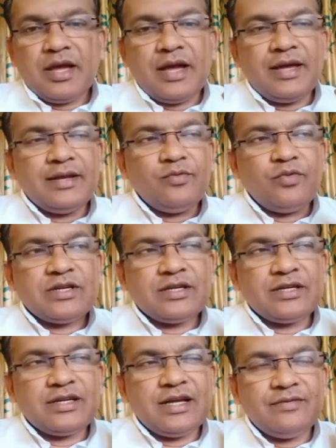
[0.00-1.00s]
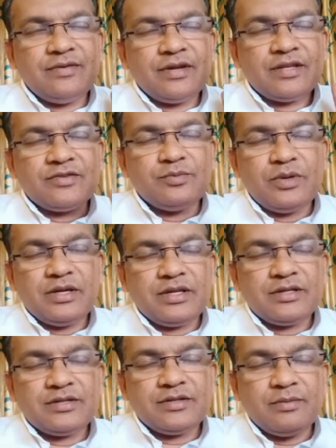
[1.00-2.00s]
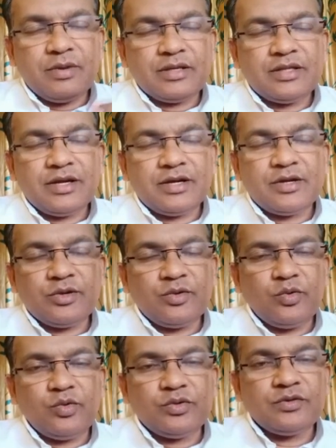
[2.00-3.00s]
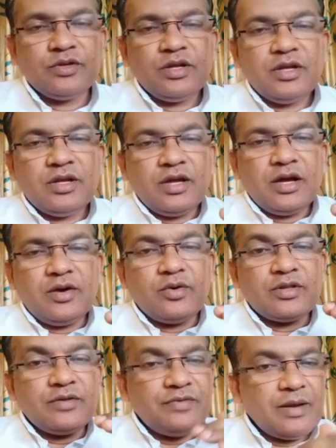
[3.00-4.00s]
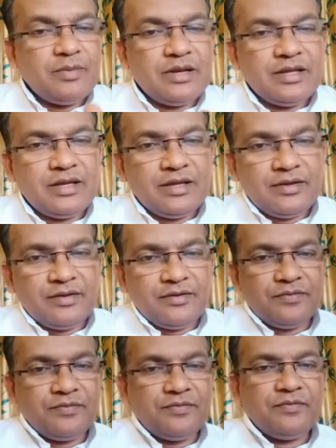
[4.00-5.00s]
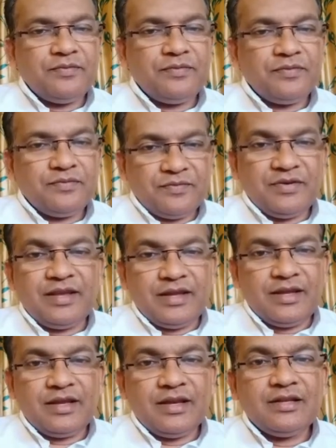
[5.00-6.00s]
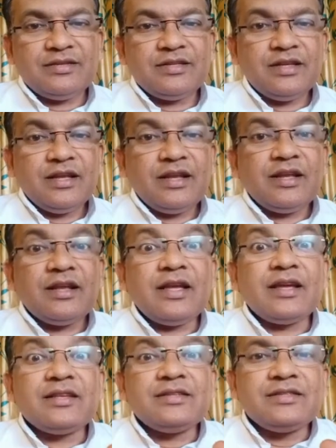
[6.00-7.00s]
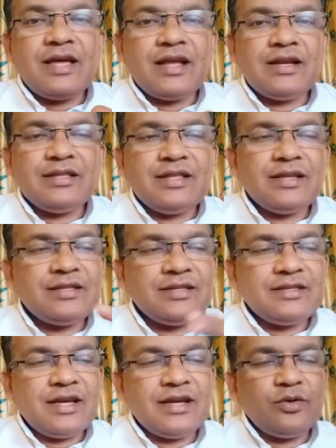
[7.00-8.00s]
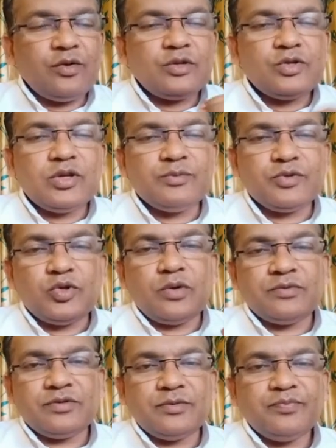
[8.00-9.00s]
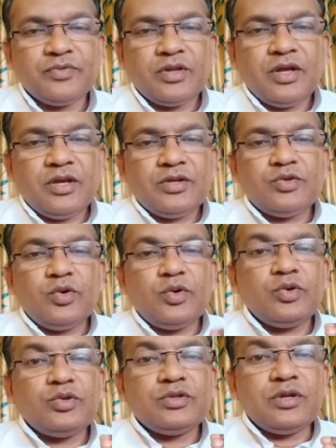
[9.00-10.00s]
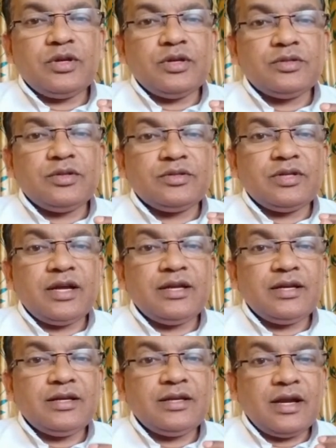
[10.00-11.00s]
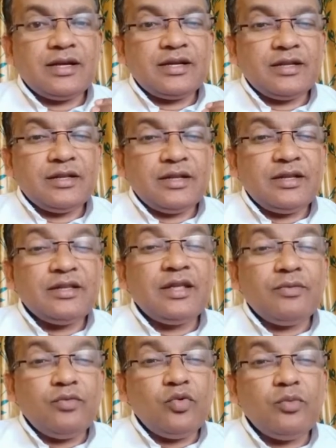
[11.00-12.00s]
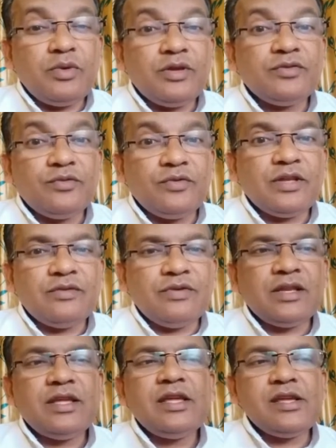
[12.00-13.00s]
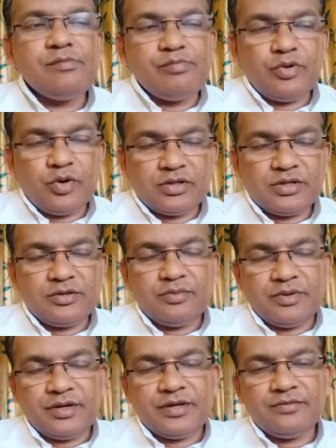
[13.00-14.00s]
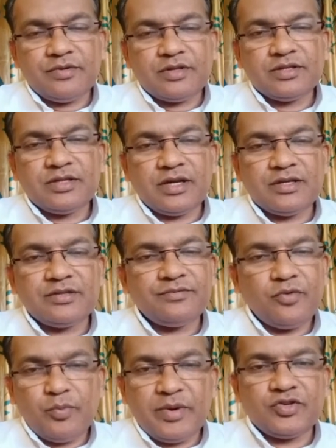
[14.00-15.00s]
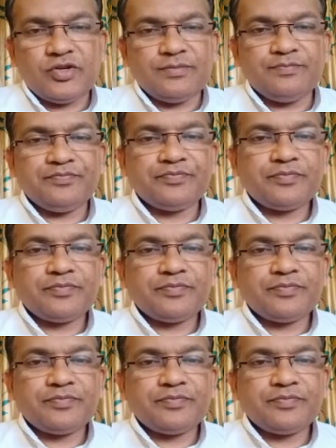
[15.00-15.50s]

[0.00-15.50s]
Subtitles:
And whatever experience the mother undergoes or the family feels, exactly that the child also absorbs. So the child in the womb is a very, very important period for the child's formation.